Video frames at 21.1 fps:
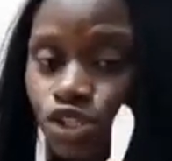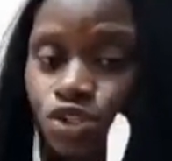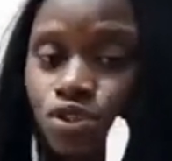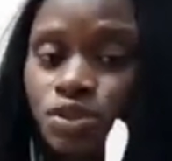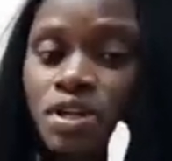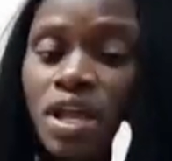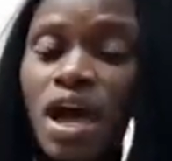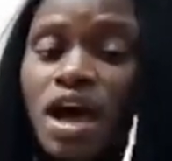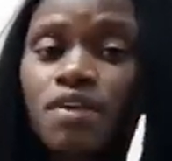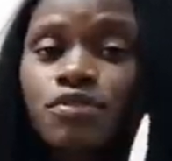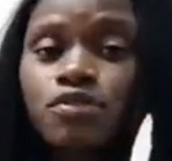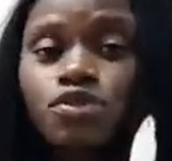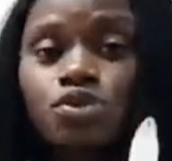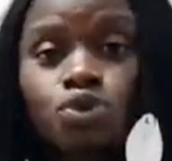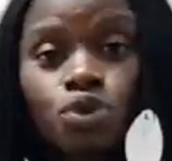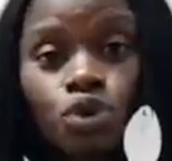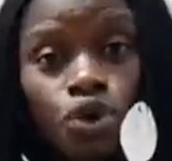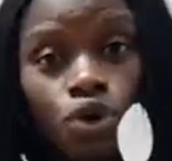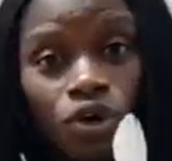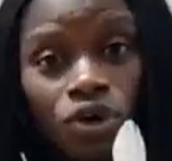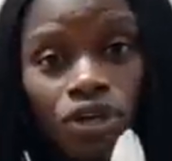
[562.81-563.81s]
You don't have to
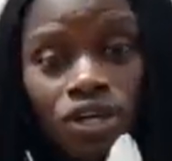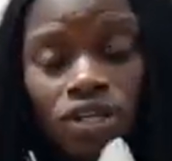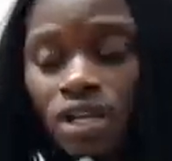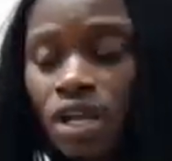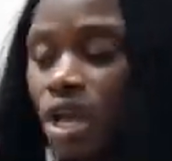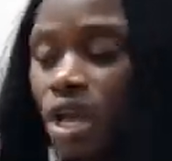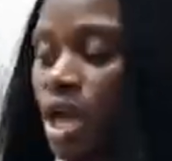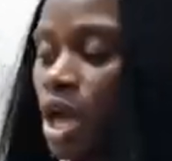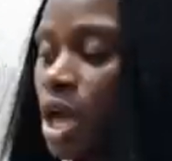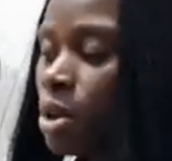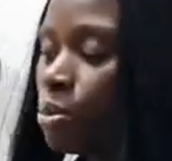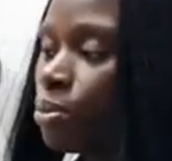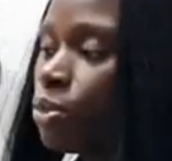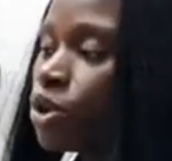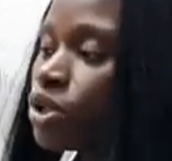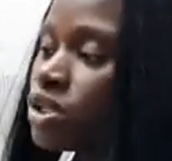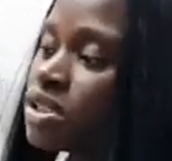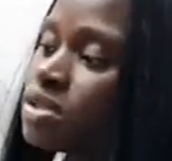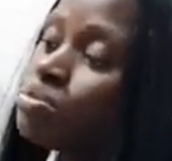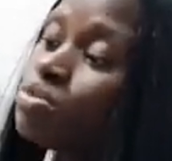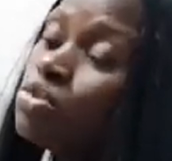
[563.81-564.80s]
coil,
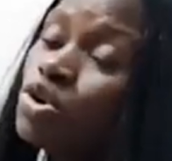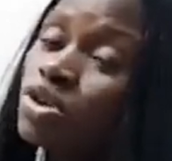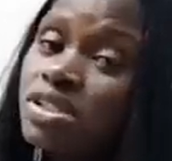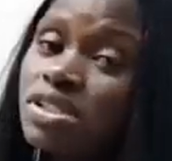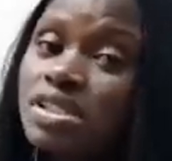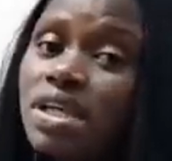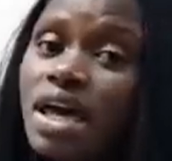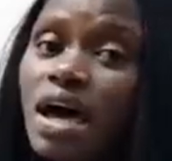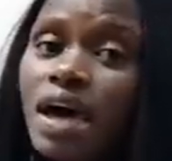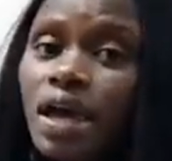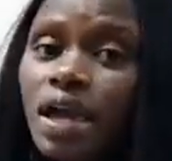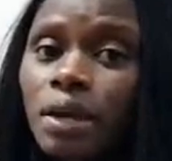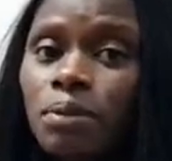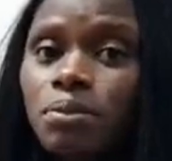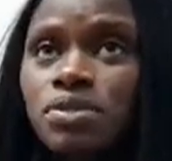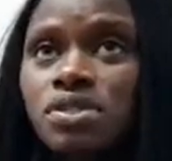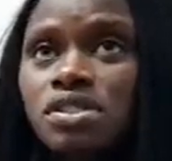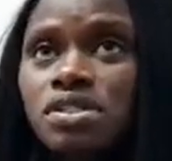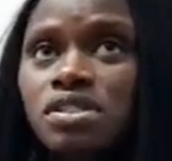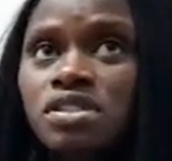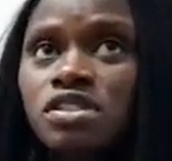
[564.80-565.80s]
but most
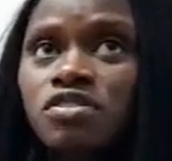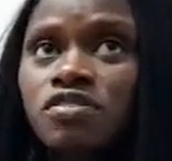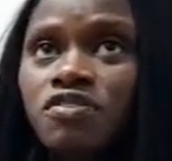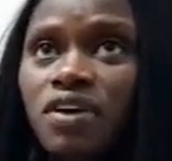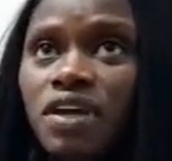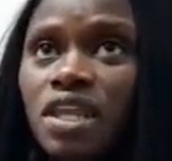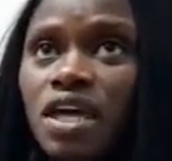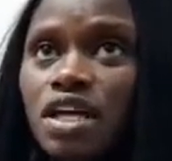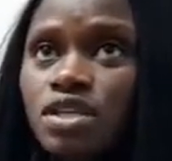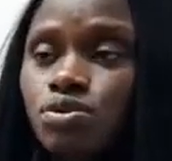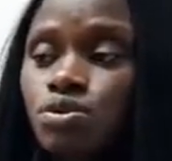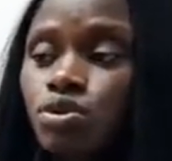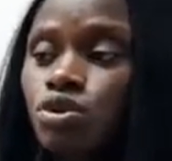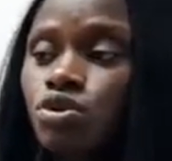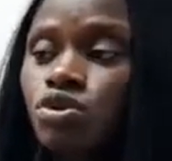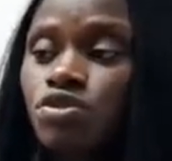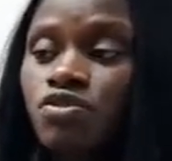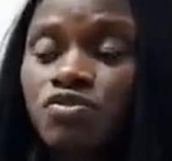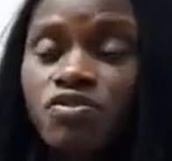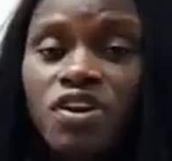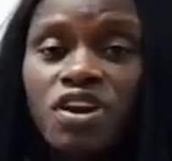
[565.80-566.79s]
times the feathers will
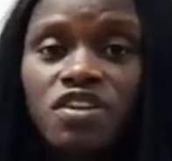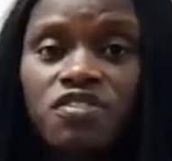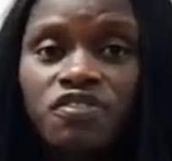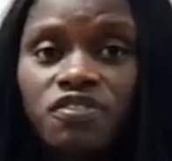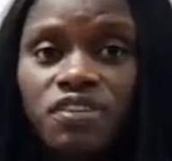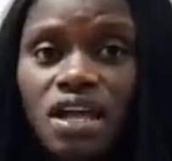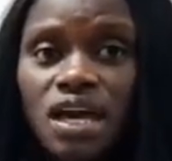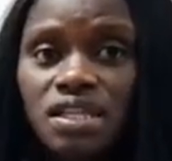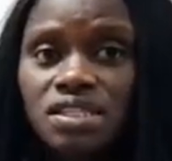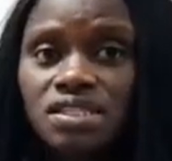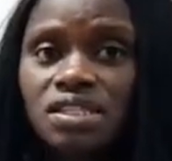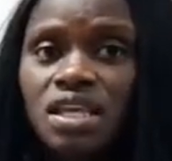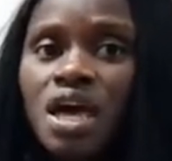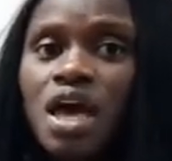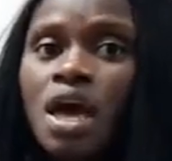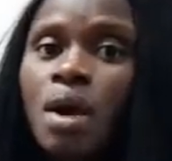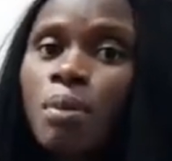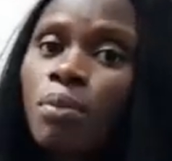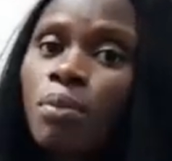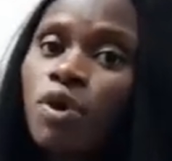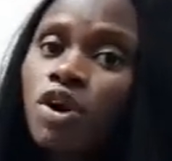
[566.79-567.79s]
look very flat,
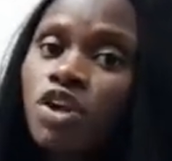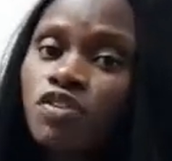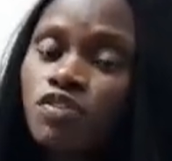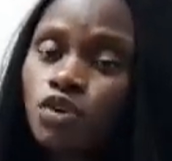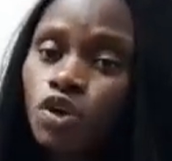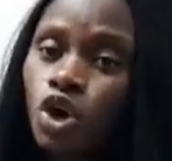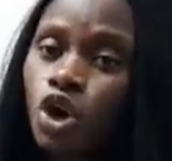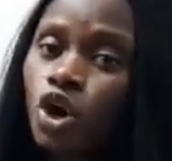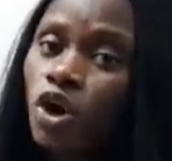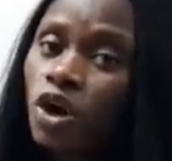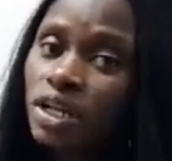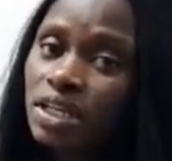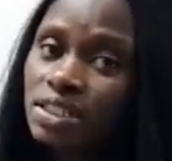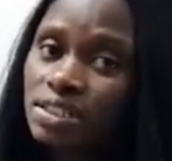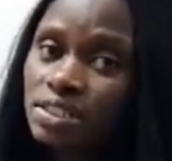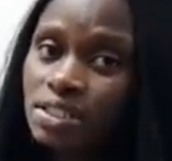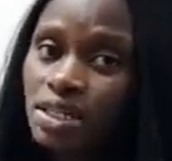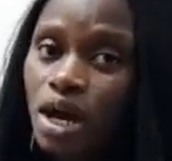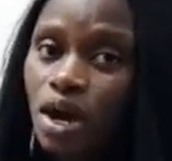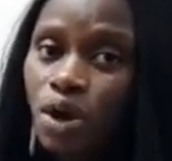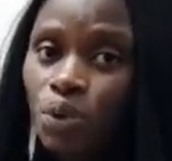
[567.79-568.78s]
but if you coil it
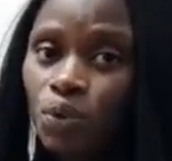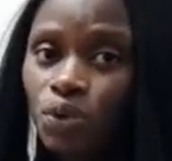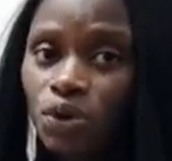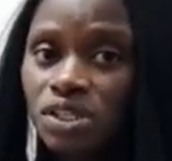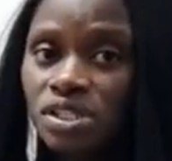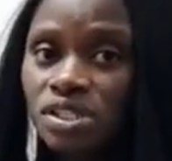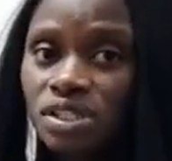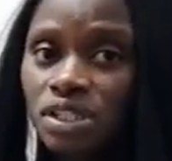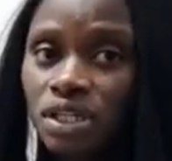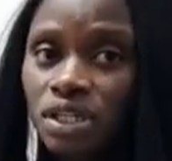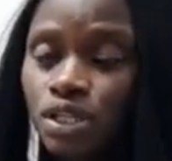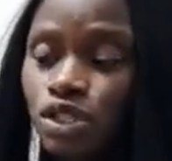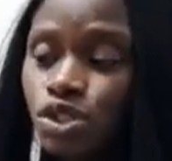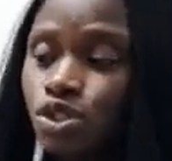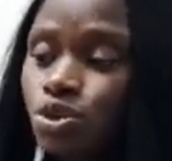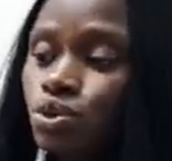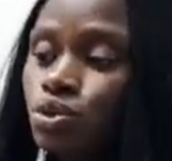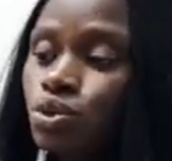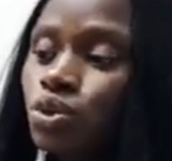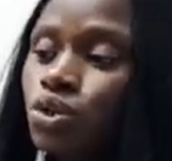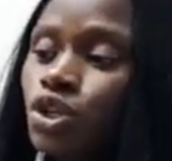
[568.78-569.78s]
downwards a
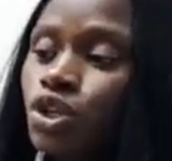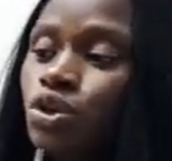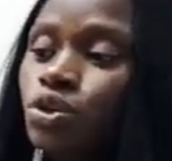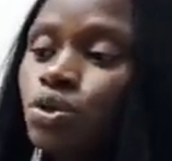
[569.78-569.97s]
little,